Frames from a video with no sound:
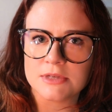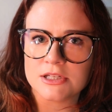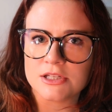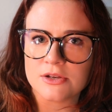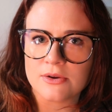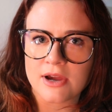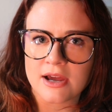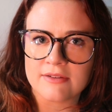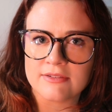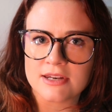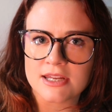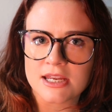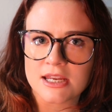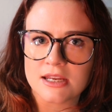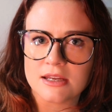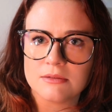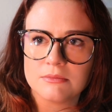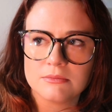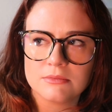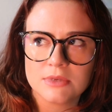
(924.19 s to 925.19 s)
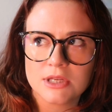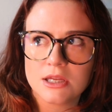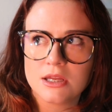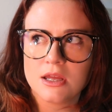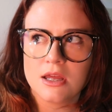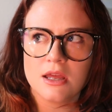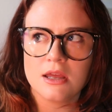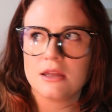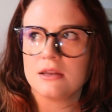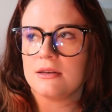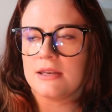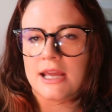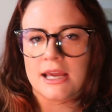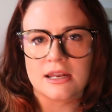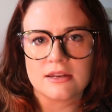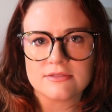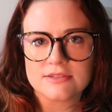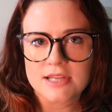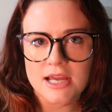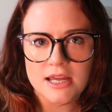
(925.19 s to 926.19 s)
Did you have any
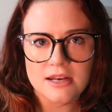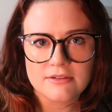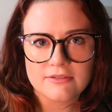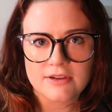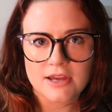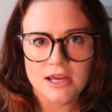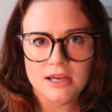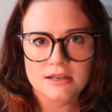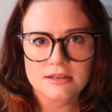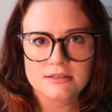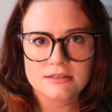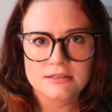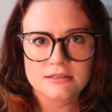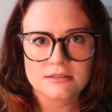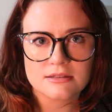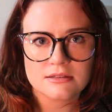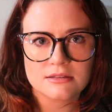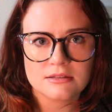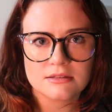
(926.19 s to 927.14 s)
negative side effects?